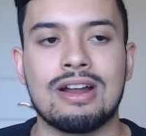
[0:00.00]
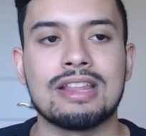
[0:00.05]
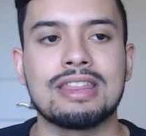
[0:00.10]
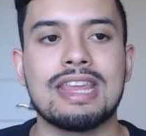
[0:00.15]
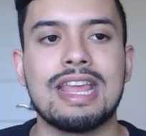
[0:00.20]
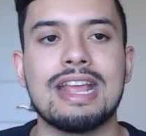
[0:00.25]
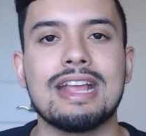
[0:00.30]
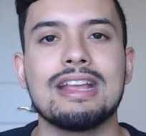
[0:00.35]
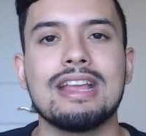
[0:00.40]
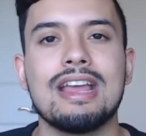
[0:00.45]
I
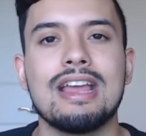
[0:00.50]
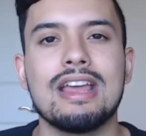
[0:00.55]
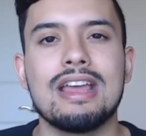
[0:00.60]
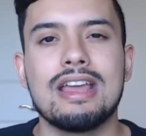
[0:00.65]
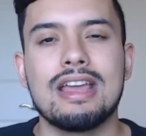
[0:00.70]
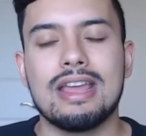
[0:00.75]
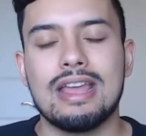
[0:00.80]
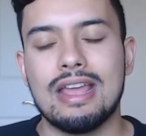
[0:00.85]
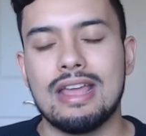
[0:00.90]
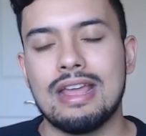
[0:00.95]
think
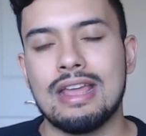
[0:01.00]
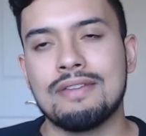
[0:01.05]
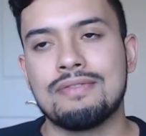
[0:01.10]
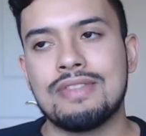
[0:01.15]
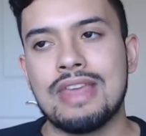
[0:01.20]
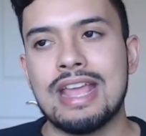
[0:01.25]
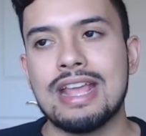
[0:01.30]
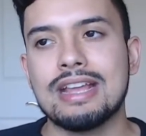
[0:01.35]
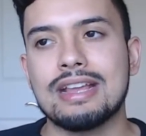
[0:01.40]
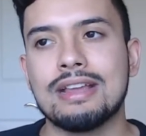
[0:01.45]

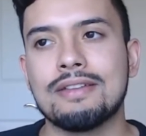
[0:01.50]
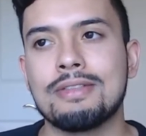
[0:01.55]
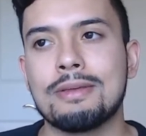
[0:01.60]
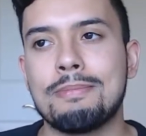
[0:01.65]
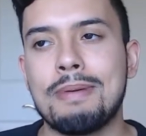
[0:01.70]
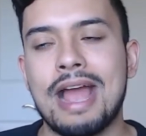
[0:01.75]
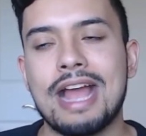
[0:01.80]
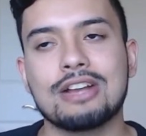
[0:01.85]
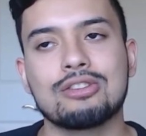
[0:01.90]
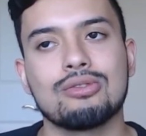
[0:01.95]
if the
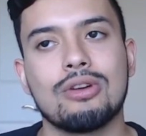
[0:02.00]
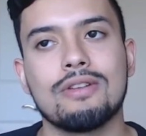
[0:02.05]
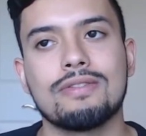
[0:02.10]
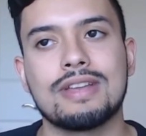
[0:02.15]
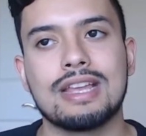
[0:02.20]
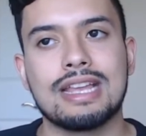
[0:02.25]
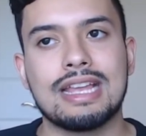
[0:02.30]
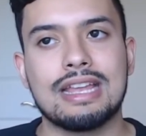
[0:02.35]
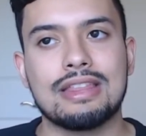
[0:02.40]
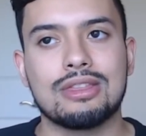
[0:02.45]

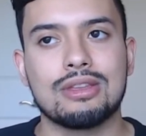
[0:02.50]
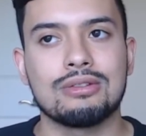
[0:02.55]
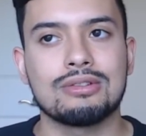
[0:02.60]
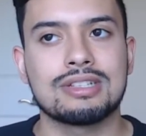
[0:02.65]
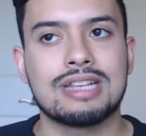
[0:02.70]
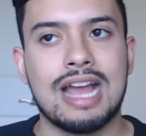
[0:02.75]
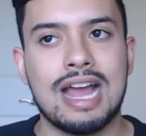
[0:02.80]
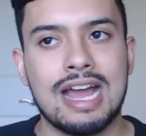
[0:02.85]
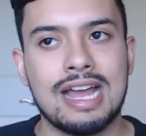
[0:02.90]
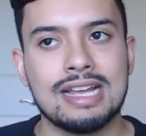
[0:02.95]
Pac-12 can get
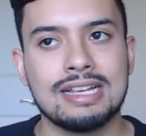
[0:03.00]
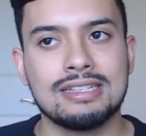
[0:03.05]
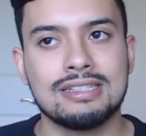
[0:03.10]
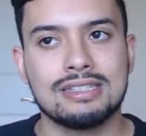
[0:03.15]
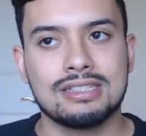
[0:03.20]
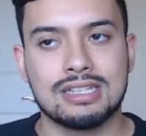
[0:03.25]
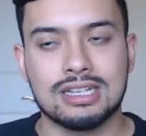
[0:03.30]
those guys